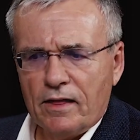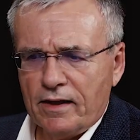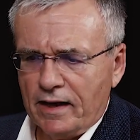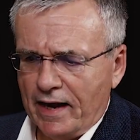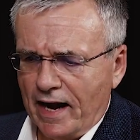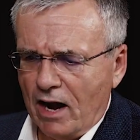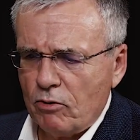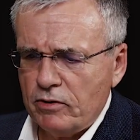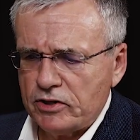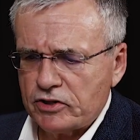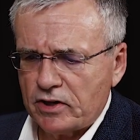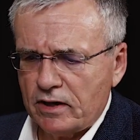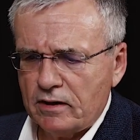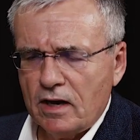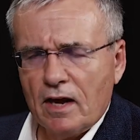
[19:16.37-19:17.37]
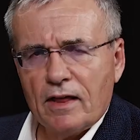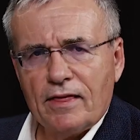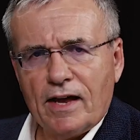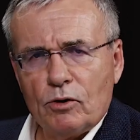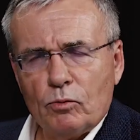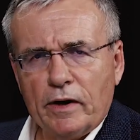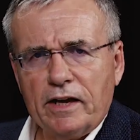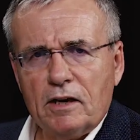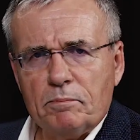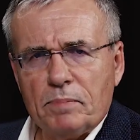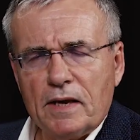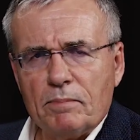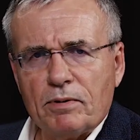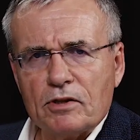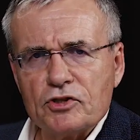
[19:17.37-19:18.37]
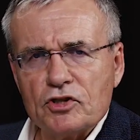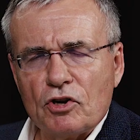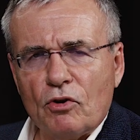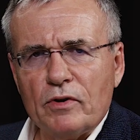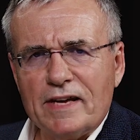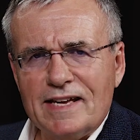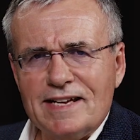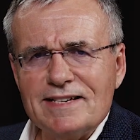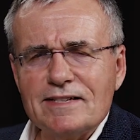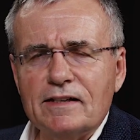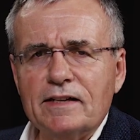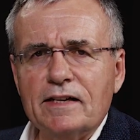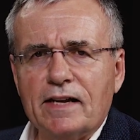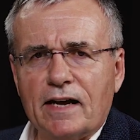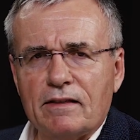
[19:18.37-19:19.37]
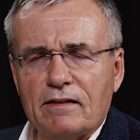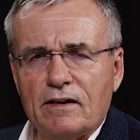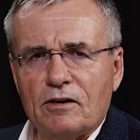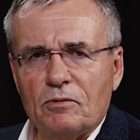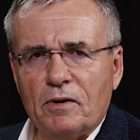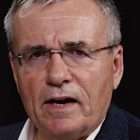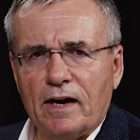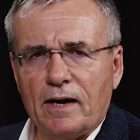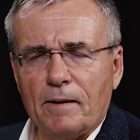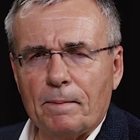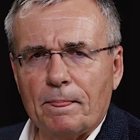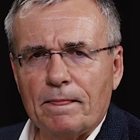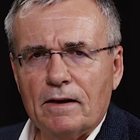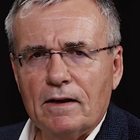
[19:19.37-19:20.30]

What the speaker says: then how is it that wicked people so easily get their way?